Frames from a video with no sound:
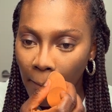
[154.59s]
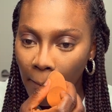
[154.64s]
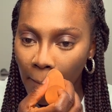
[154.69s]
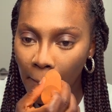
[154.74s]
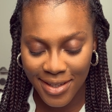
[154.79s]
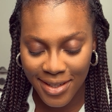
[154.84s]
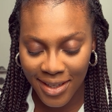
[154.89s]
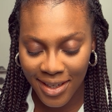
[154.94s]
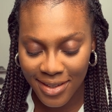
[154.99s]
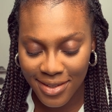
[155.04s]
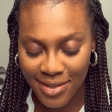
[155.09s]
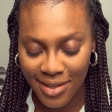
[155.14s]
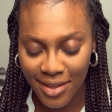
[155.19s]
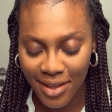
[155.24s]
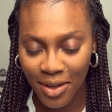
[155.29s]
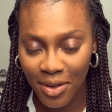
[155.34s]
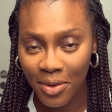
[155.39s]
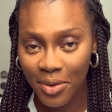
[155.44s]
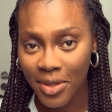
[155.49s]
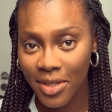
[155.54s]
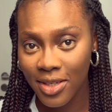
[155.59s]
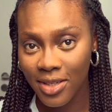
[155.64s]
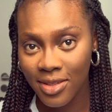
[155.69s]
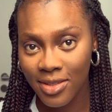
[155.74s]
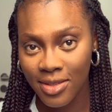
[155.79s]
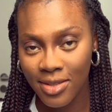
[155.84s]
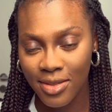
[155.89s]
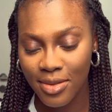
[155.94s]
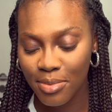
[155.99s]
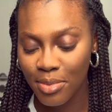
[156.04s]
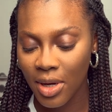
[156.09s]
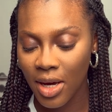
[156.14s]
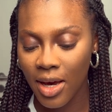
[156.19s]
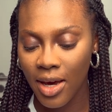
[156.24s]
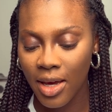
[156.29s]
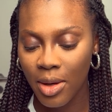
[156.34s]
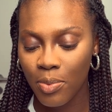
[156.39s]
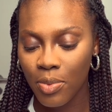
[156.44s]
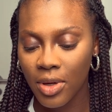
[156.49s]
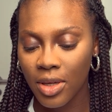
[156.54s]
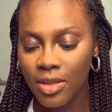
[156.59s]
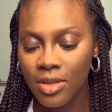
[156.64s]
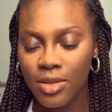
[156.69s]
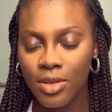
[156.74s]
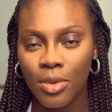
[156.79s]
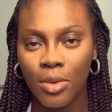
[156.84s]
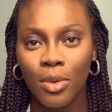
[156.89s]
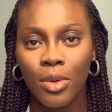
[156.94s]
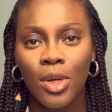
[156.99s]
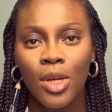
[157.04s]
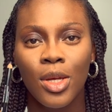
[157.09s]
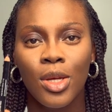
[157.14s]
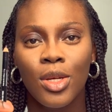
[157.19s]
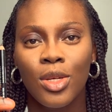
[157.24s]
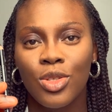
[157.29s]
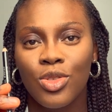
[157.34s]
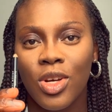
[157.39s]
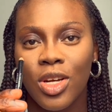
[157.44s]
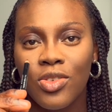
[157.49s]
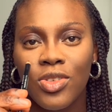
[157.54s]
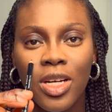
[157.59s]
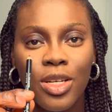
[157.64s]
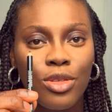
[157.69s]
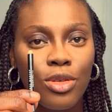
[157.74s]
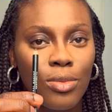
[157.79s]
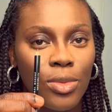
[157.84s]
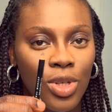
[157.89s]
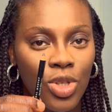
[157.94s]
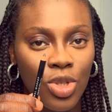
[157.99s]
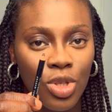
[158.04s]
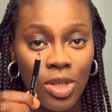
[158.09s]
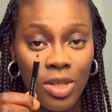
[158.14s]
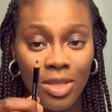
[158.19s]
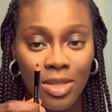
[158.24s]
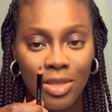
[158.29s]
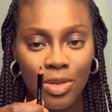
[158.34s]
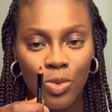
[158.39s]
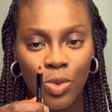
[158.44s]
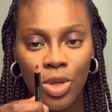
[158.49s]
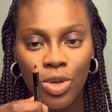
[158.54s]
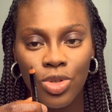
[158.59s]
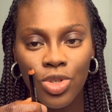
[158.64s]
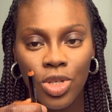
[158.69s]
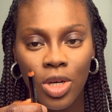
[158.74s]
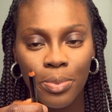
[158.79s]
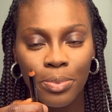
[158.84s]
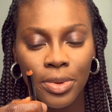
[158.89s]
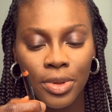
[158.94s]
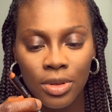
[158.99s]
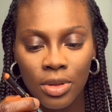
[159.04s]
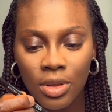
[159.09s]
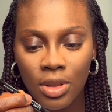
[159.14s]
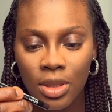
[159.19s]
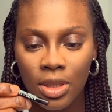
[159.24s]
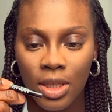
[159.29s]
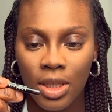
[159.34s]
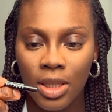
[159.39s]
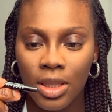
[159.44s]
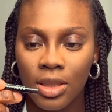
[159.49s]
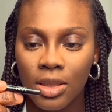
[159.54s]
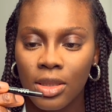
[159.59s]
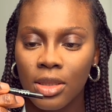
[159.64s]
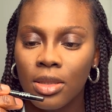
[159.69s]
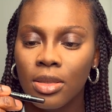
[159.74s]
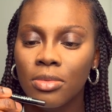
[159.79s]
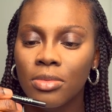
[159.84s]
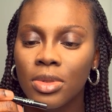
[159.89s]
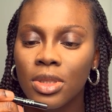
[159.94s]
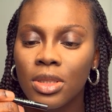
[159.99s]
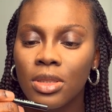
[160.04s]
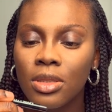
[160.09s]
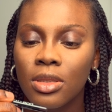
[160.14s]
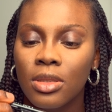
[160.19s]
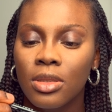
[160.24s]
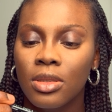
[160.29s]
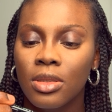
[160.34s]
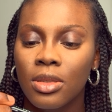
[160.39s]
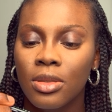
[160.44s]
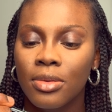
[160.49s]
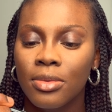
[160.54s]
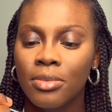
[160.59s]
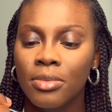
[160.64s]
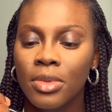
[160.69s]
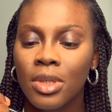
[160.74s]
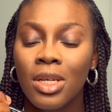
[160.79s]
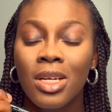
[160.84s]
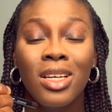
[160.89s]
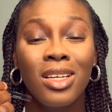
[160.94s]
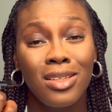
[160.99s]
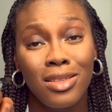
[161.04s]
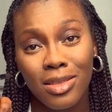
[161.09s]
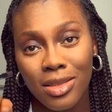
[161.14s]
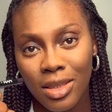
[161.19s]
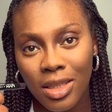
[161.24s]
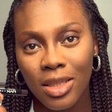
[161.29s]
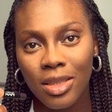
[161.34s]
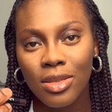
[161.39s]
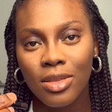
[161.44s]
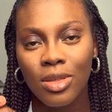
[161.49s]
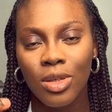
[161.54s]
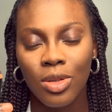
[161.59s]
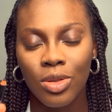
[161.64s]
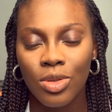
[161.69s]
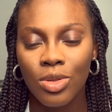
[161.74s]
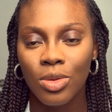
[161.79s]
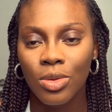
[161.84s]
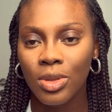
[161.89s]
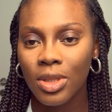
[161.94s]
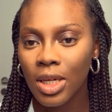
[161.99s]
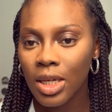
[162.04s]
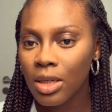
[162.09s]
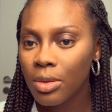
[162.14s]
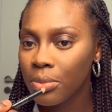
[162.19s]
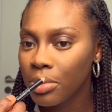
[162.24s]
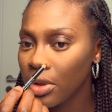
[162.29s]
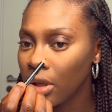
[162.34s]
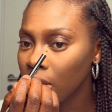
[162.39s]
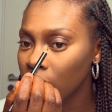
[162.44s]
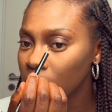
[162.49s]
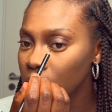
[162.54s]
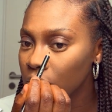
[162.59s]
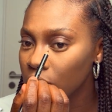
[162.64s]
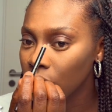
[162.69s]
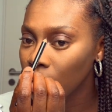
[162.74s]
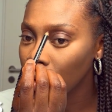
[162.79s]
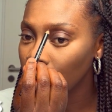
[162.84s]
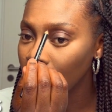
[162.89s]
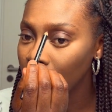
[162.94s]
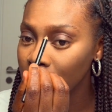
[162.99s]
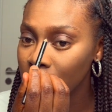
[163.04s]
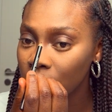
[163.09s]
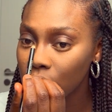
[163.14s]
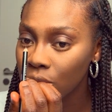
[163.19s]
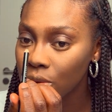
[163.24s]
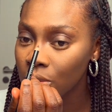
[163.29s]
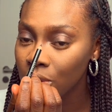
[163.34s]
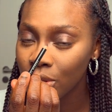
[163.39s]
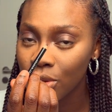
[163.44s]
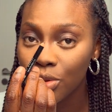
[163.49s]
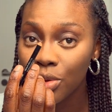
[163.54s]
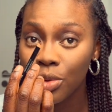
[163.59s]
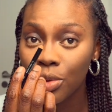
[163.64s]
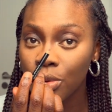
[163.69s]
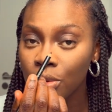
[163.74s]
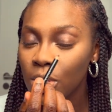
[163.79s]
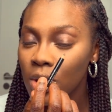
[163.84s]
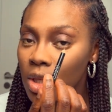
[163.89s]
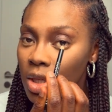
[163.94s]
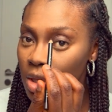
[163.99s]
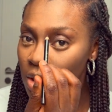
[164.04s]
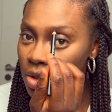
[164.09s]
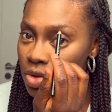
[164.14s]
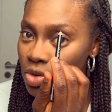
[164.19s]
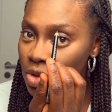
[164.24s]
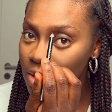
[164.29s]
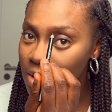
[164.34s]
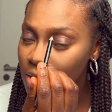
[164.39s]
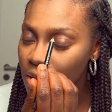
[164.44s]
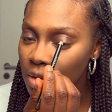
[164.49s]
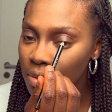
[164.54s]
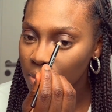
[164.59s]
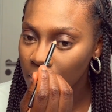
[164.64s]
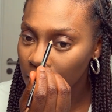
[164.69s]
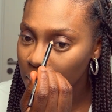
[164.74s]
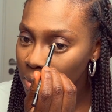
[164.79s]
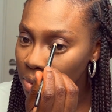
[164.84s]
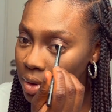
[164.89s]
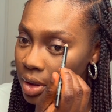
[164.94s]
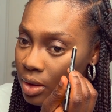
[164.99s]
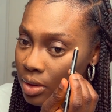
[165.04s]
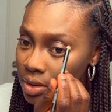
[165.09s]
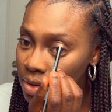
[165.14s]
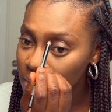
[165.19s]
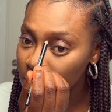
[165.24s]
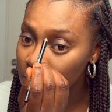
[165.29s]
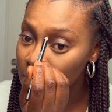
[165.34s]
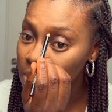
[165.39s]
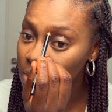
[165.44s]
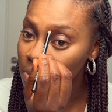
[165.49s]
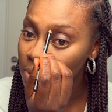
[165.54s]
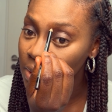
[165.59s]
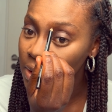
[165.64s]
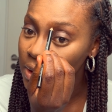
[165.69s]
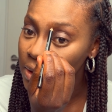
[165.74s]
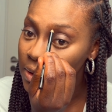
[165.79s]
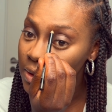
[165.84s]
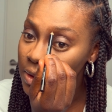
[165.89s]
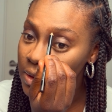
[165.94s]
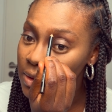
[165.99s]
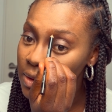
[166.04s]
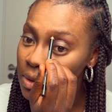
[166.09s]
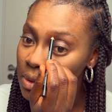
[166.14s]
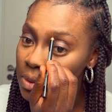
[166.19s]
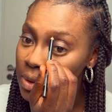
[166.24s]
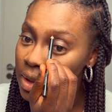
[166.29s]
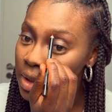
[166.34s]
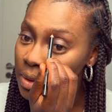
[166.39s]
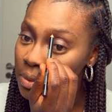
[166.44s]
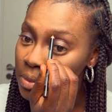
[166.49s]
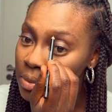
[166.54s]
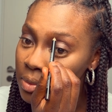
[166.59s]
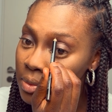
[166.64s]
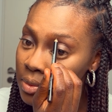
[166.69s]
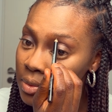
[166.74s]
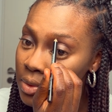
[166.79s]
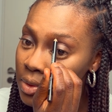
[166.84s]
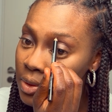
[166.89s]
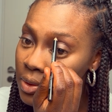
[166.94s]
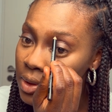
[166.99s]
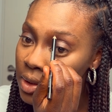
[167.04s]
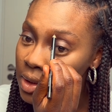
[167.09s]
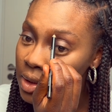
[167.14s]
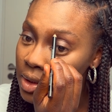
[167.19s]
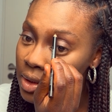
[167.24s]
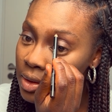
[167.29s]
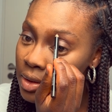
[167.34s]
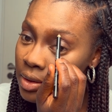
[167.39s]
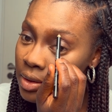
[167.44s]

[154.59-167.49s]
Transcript: The next thing now is my eye pencil. So I try to make sure it is well sharpened, and this is Nyx also dark brown. So I'm just going to trace out my brows this way, just the way I'm doing it.